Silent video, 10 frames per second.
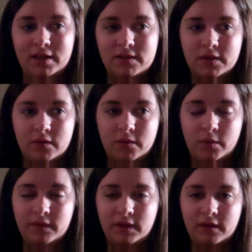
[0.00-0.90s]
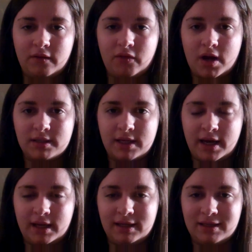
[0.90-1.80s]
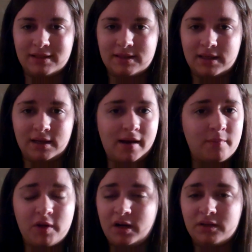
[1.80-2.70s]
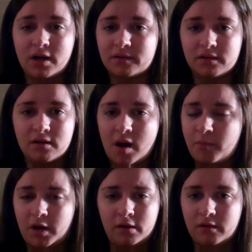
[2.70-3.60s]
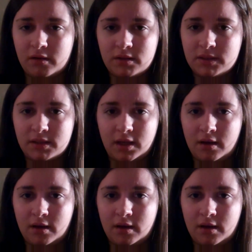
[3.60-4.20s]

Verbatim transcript: So the one thing that I forgot to add is that I'm not a doctor. I'm not a nurse.